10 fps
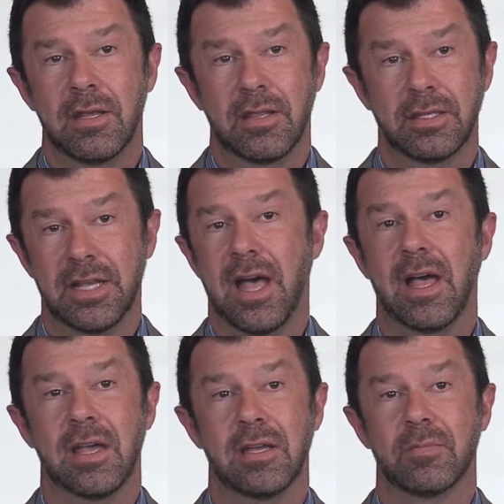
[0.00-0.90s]
the
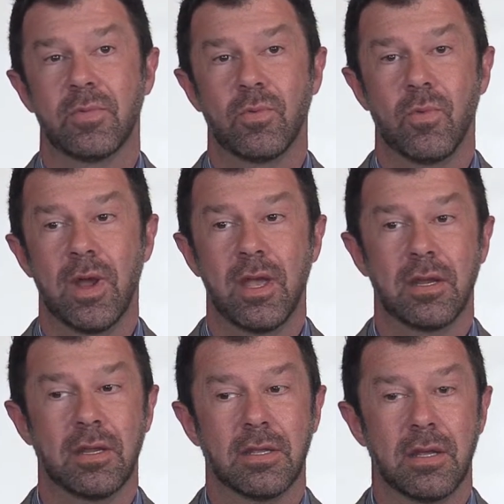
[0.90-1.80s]
time
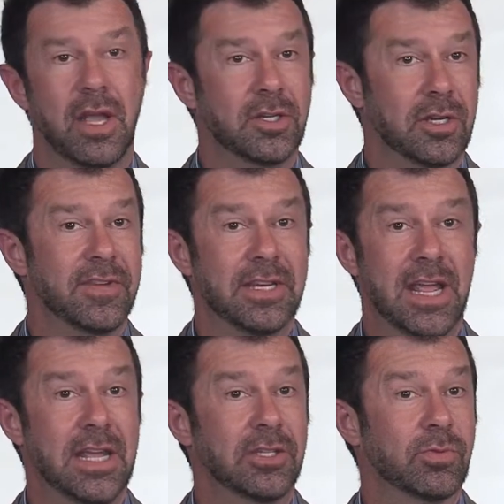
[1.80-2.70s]
when HIV and
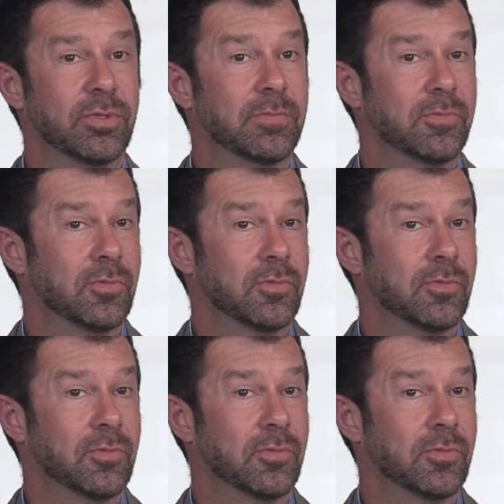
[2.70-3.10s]
AIDS